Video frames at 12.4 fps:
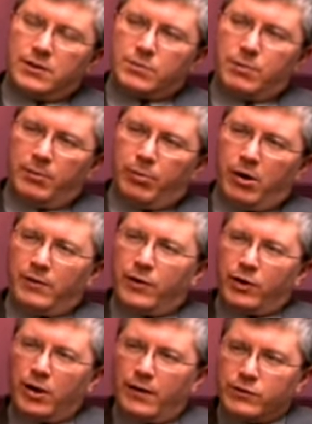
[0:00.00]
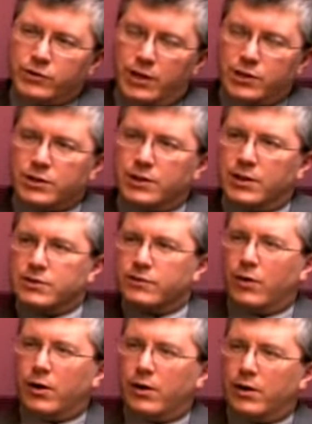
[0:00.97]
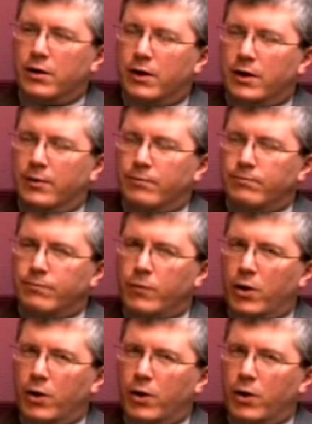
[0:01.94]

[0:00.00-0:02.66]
that's been a part of our conversation thus far um,